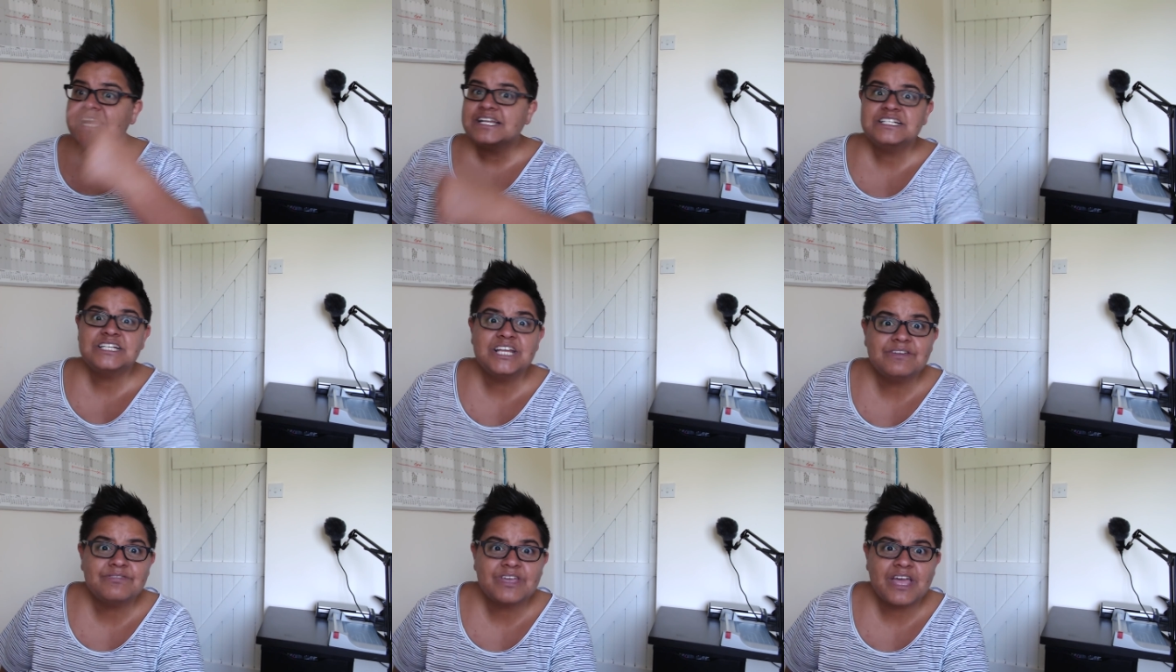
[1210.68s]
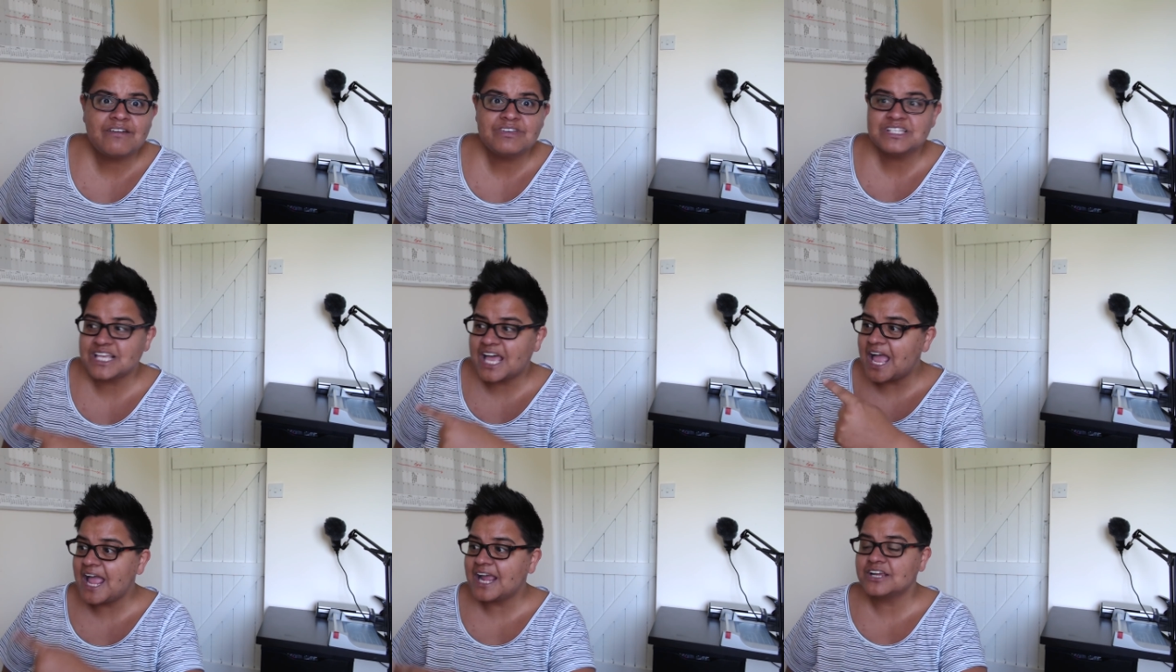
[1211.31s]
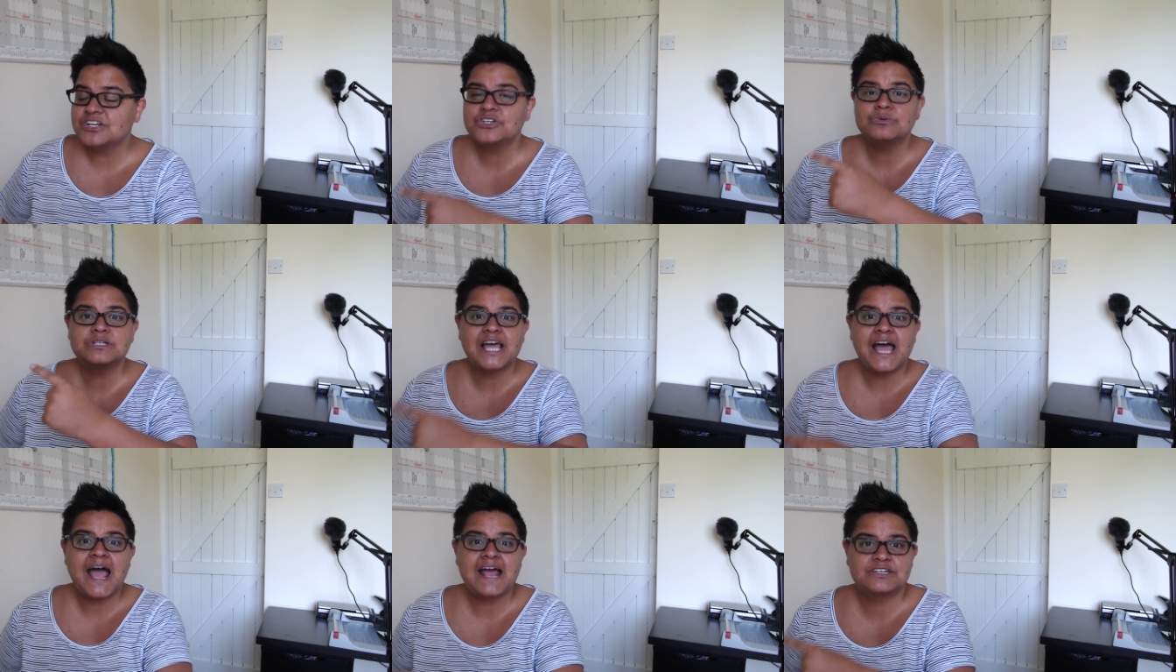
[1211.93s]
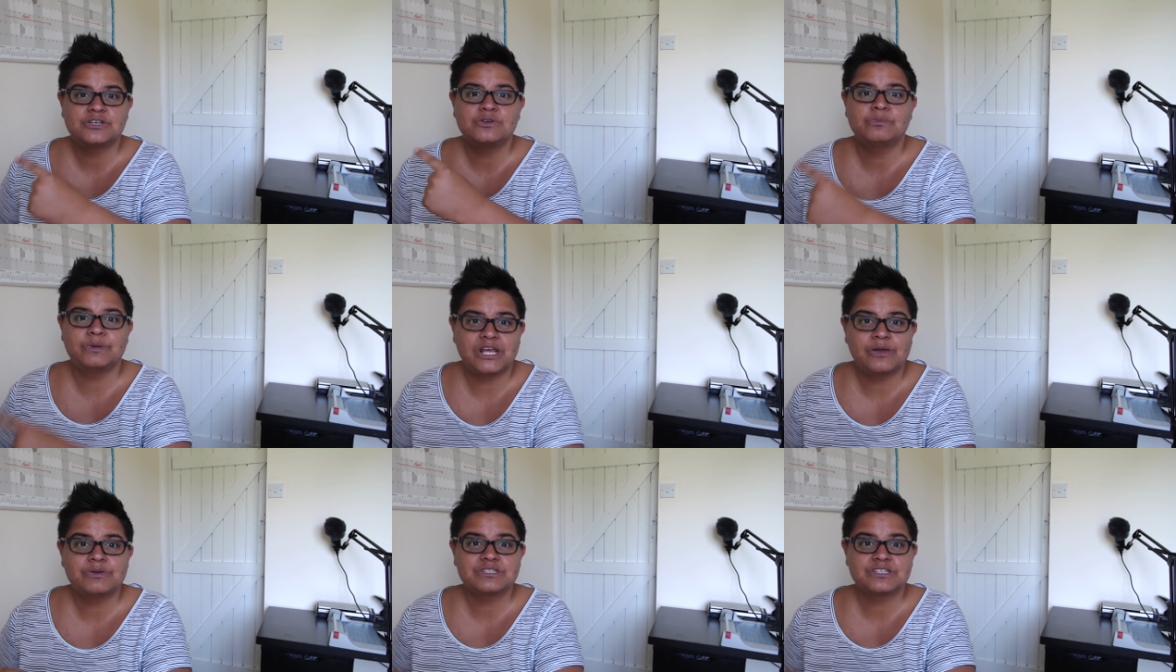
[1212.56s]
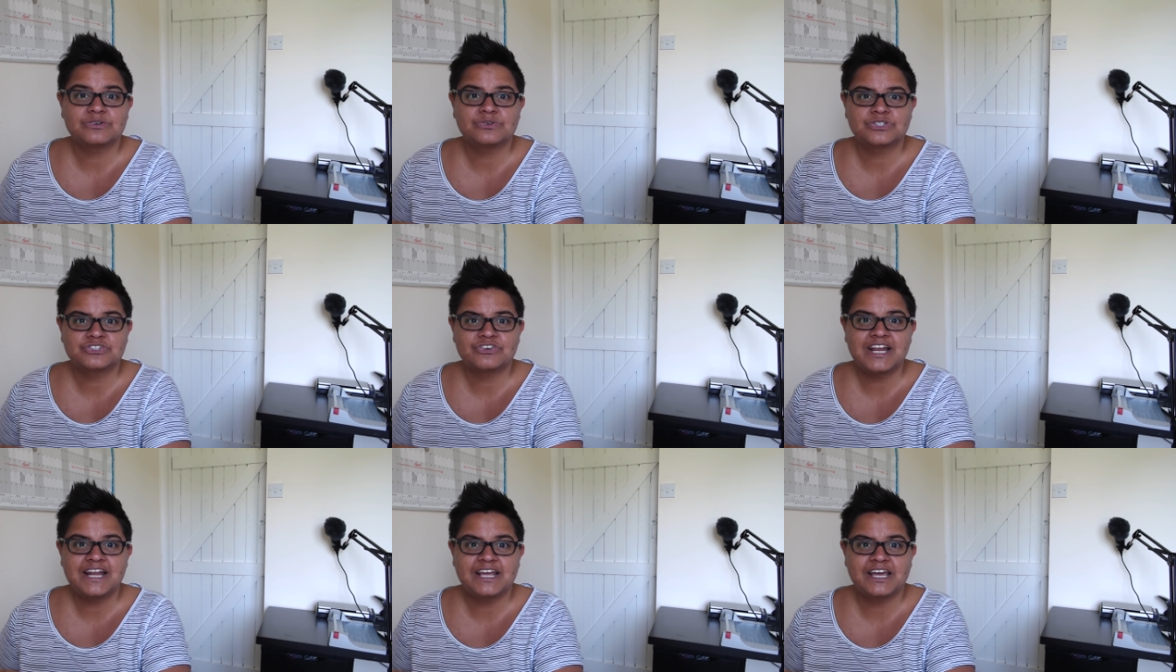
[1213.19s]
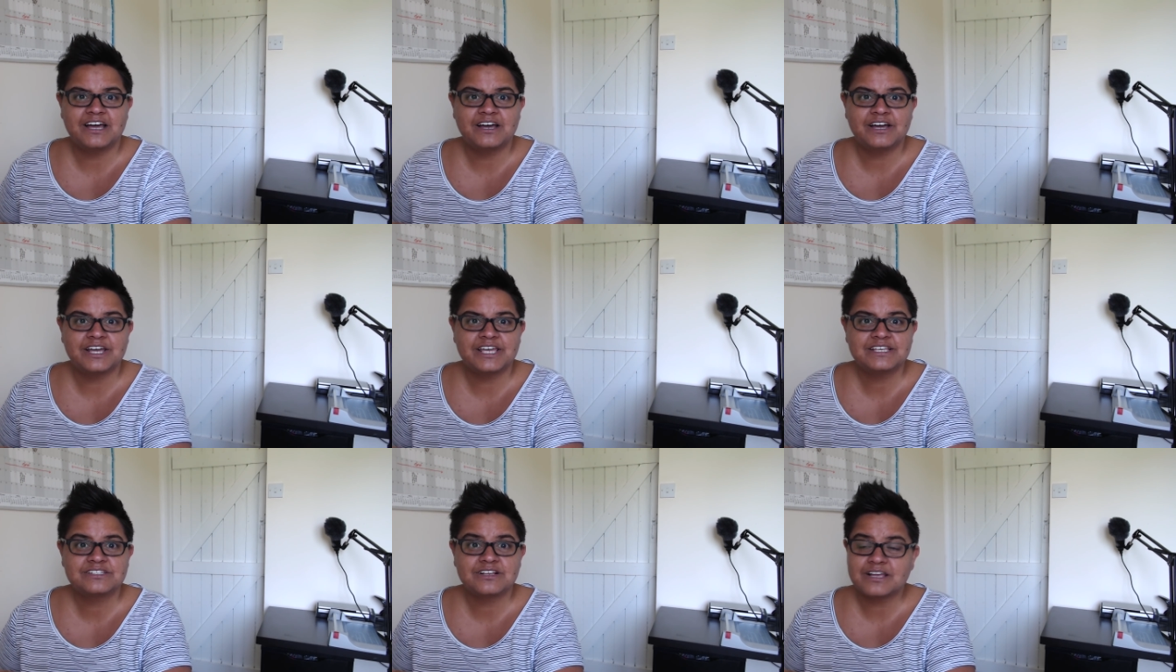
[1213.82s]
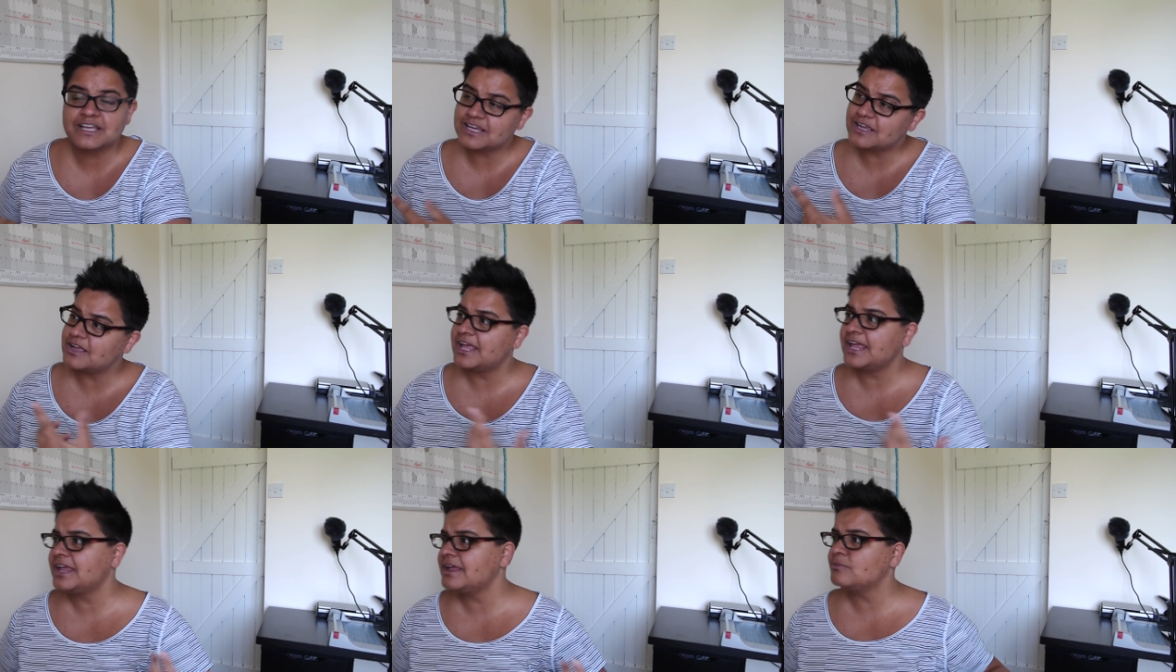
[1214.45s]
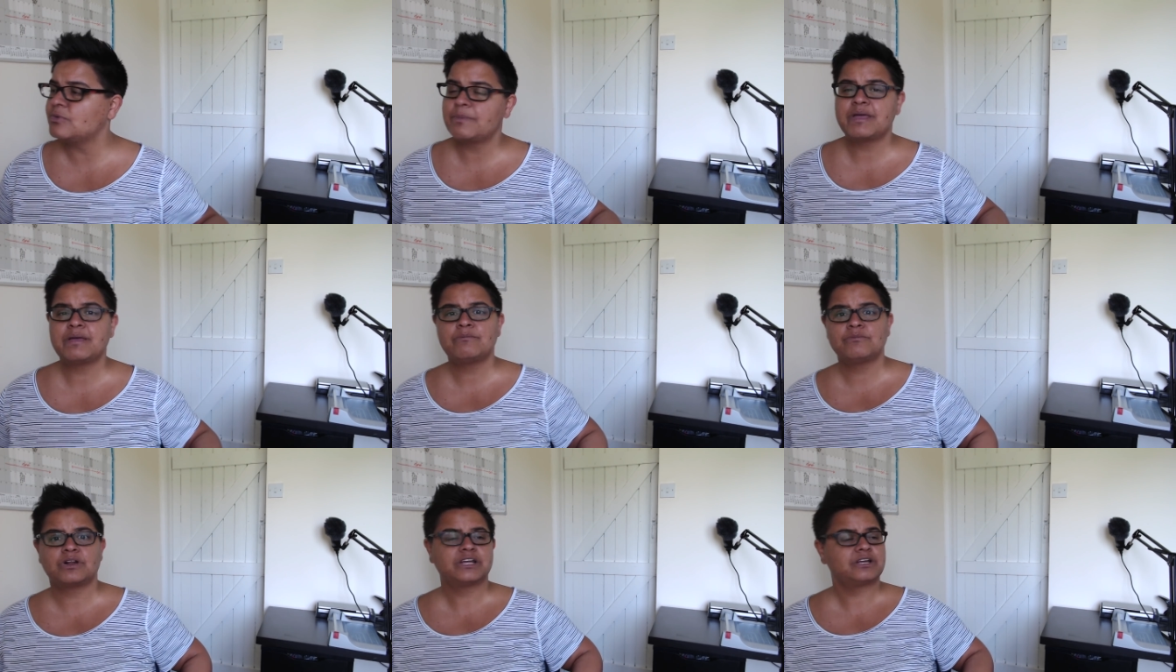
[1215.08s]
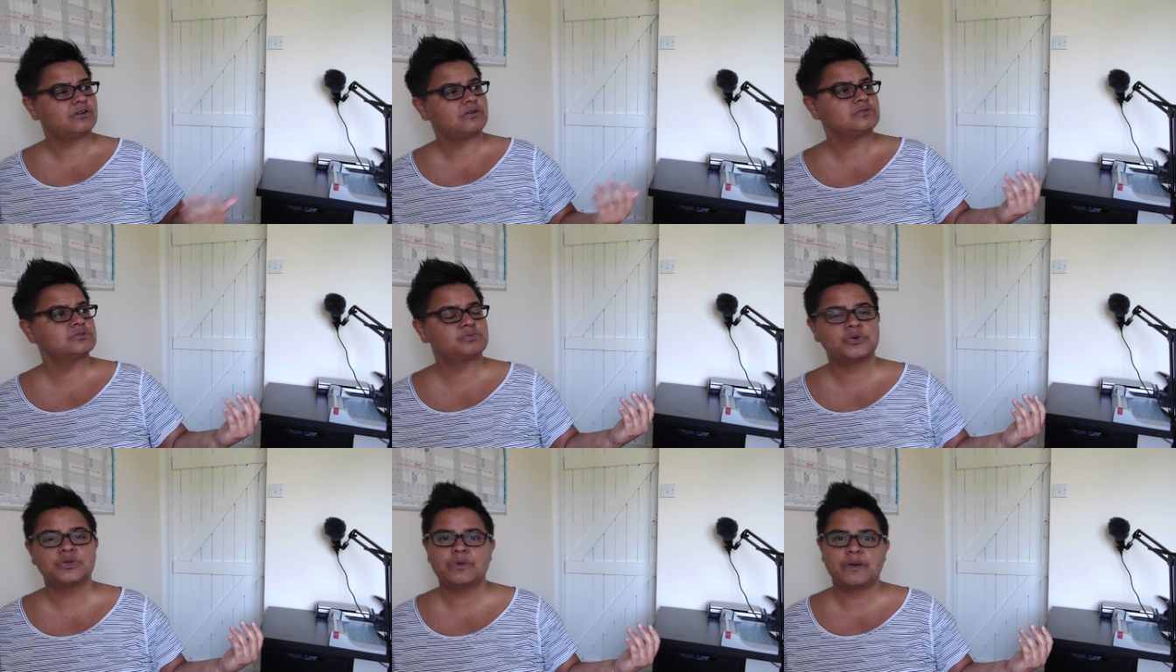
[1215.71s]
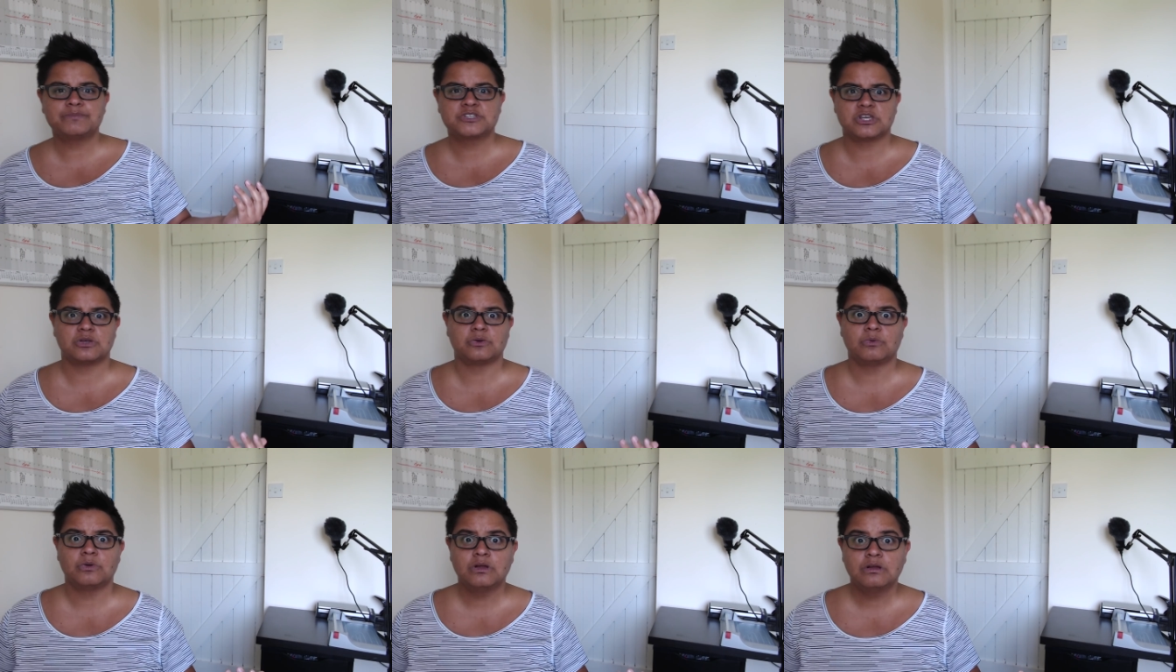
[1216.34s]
Chief Kevin's our actual dad, who we know is in Australia, is like, hey, women, like, girls, what you up to?